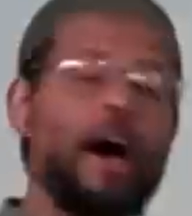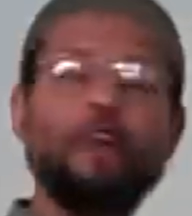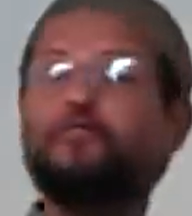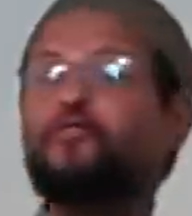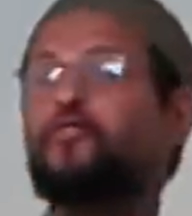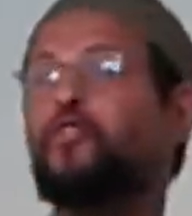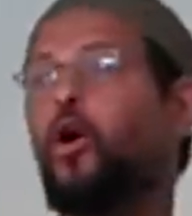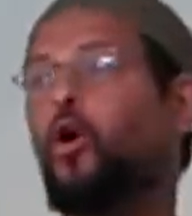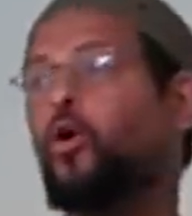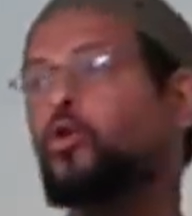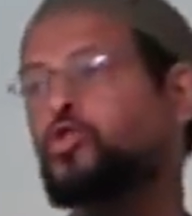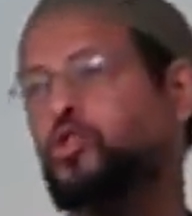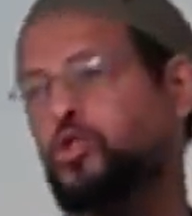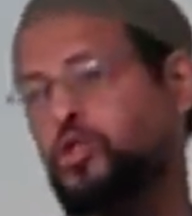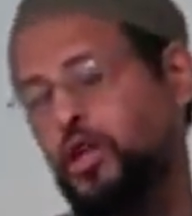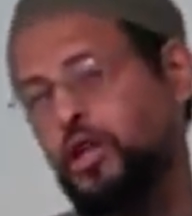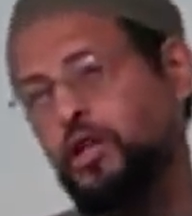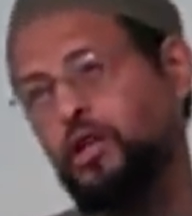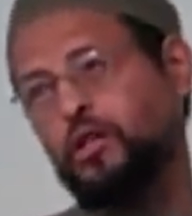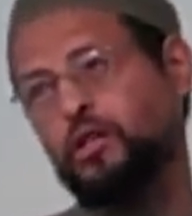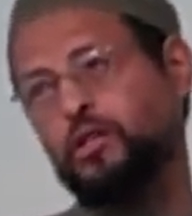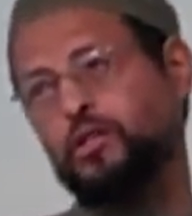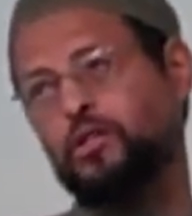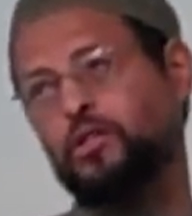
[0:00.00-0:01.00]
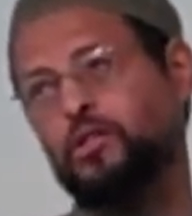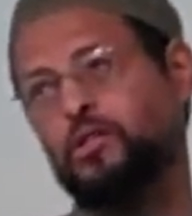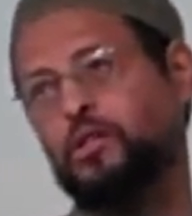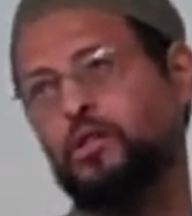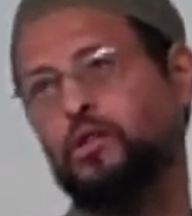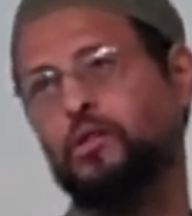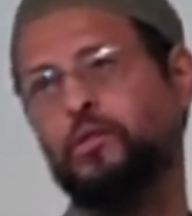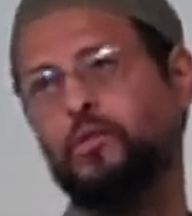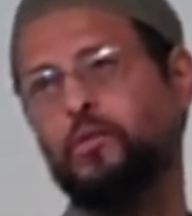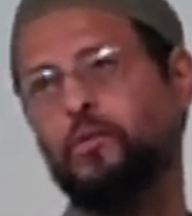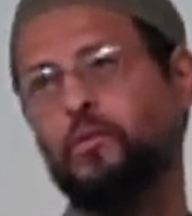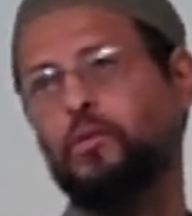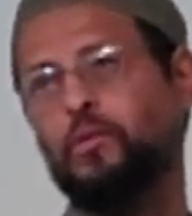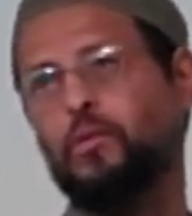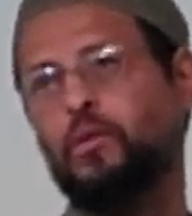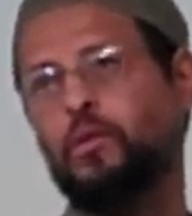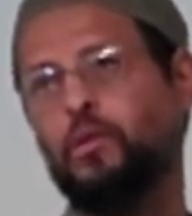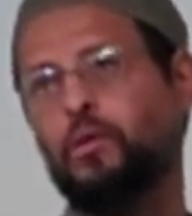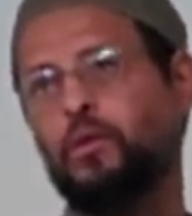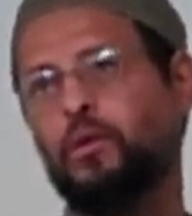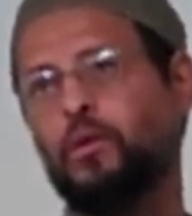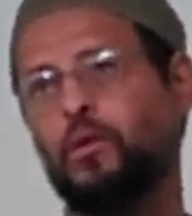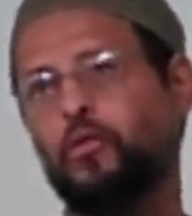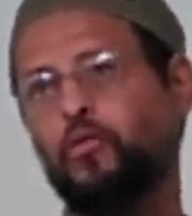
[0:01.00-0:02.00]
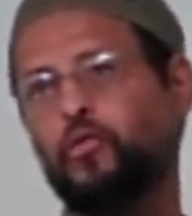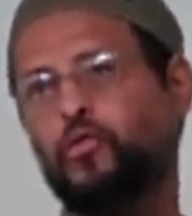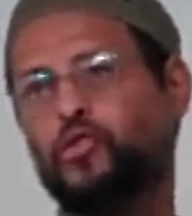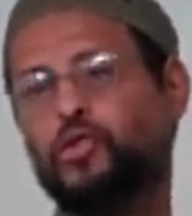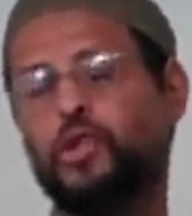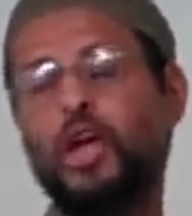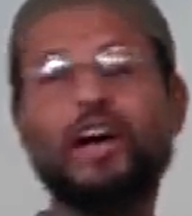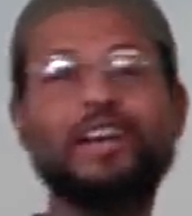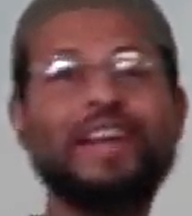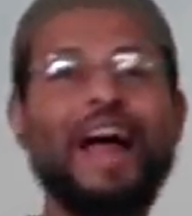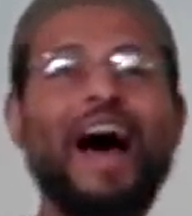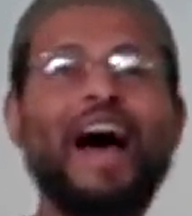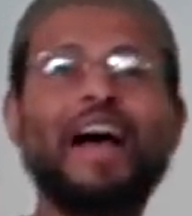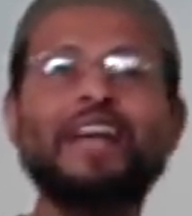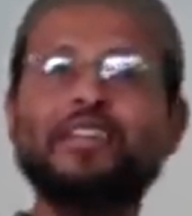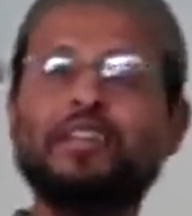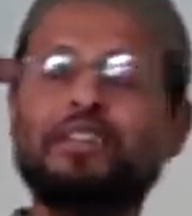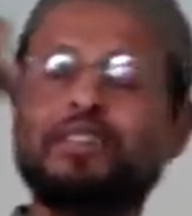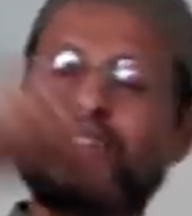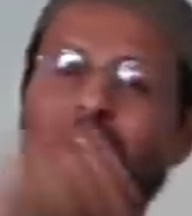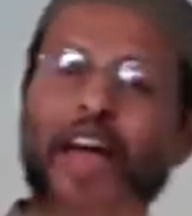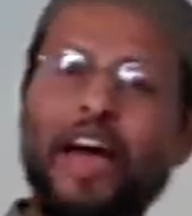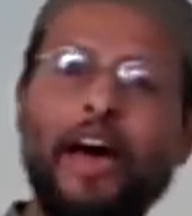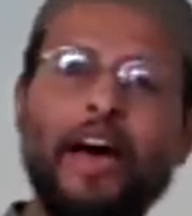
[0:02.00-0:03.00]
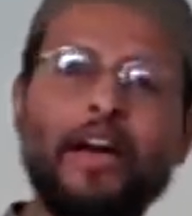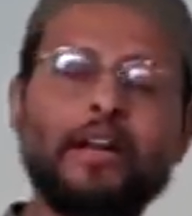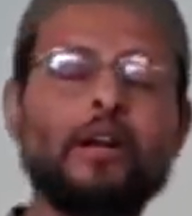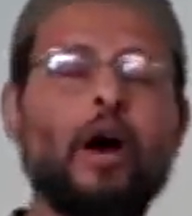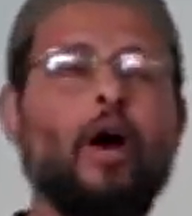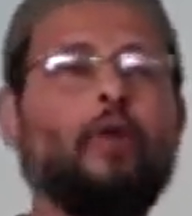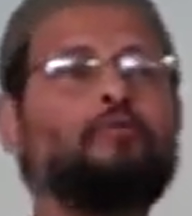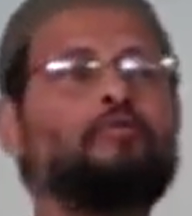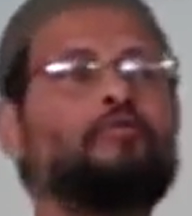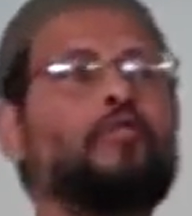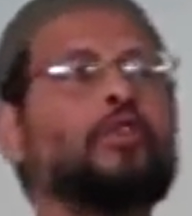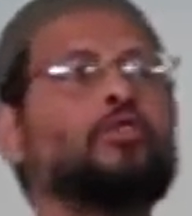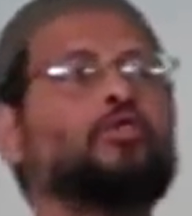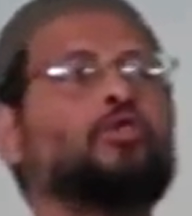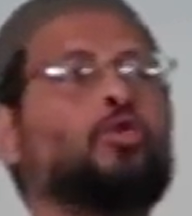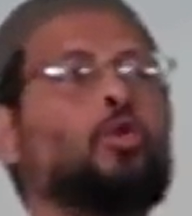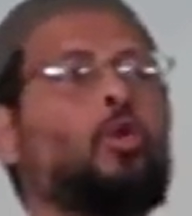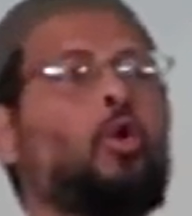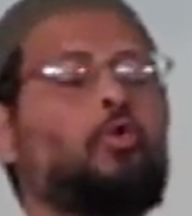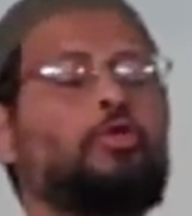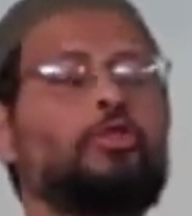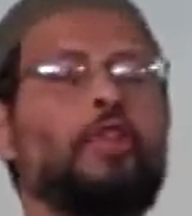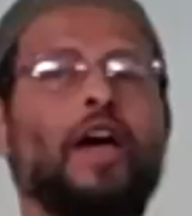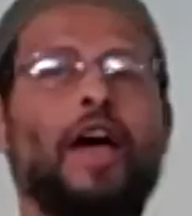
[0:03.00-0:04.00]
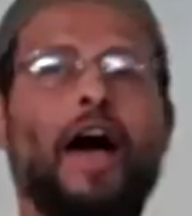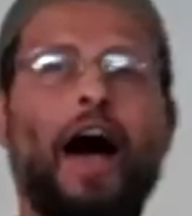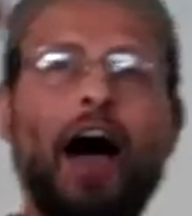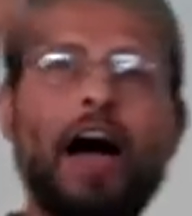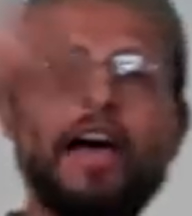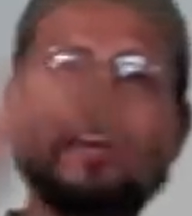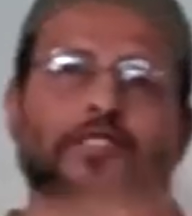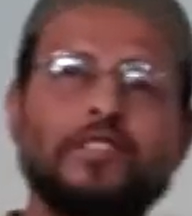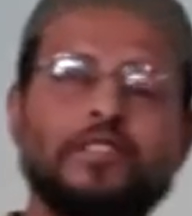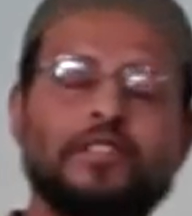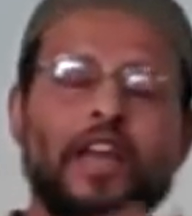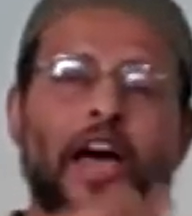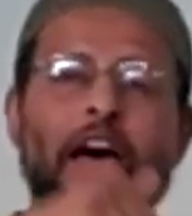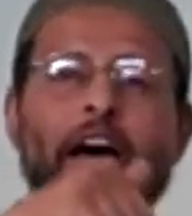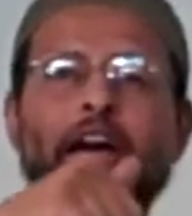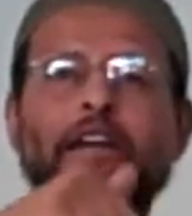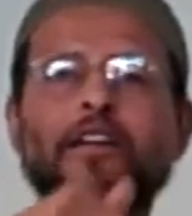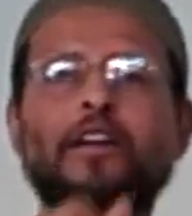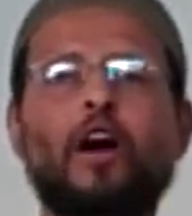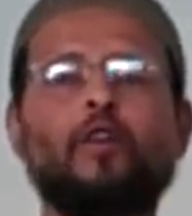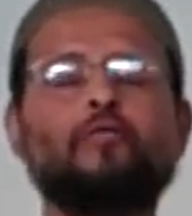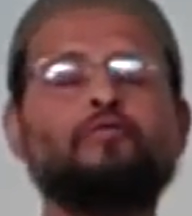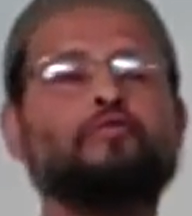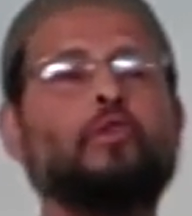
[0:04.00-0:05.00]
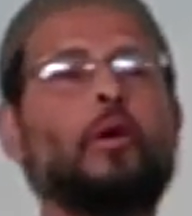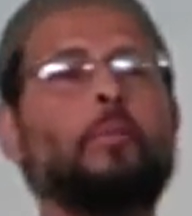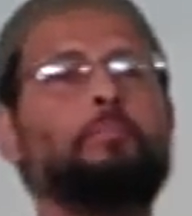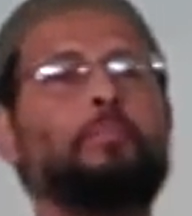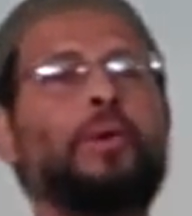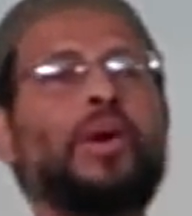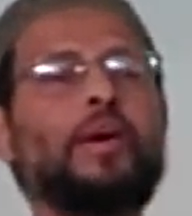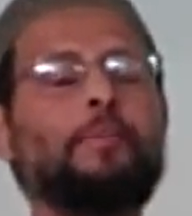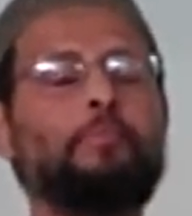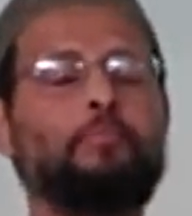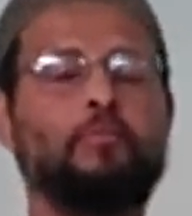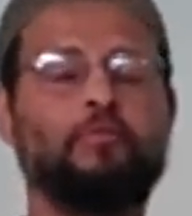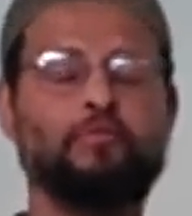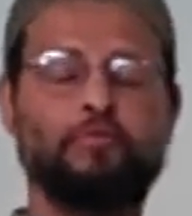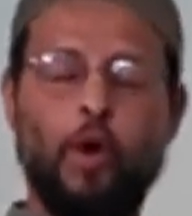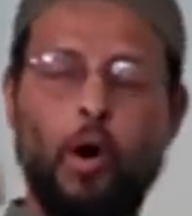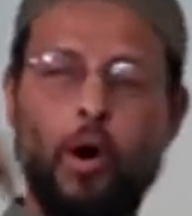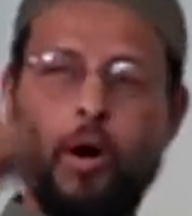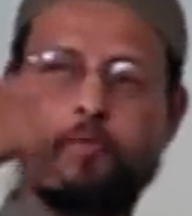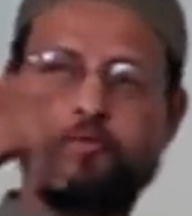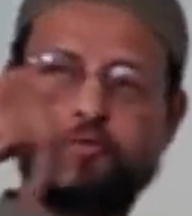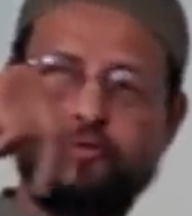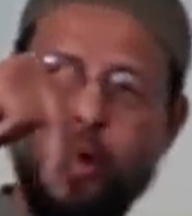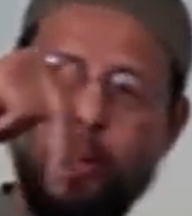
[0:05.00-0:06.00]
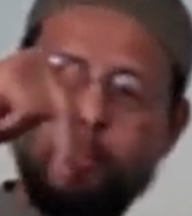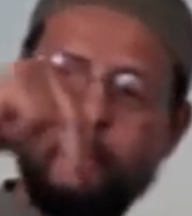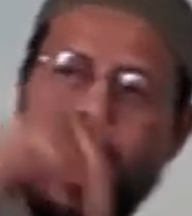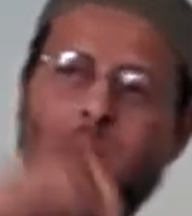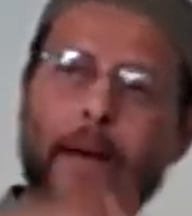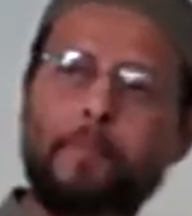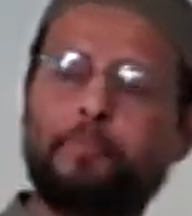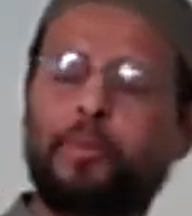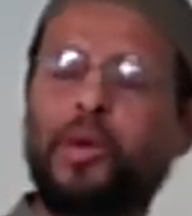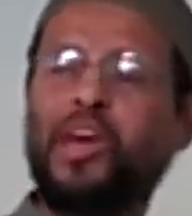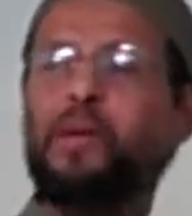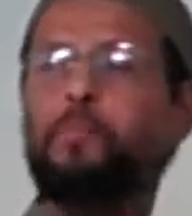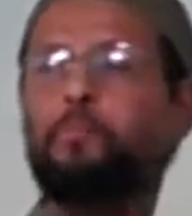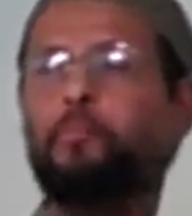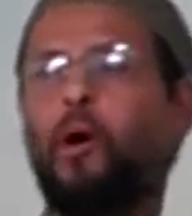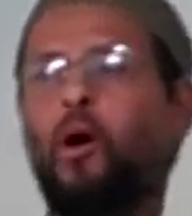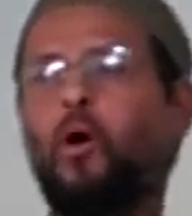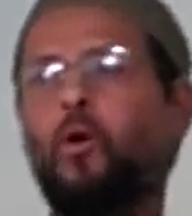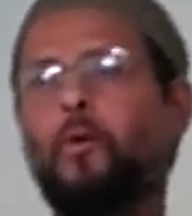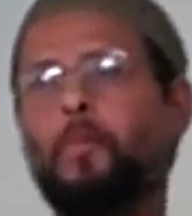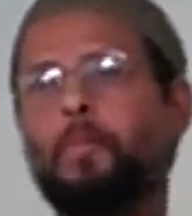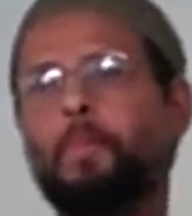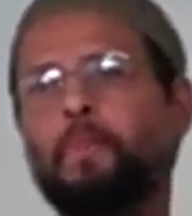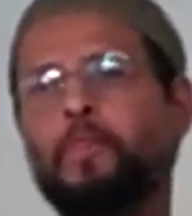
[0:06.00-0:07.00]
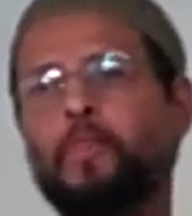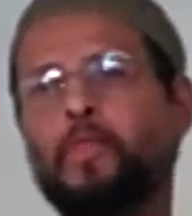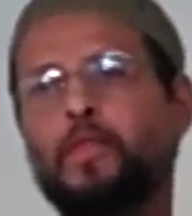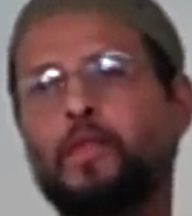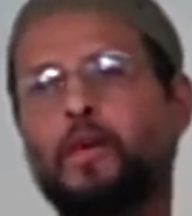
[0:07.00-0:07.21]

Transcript: left those things. He said, I stand up for truth, I stand up for my people,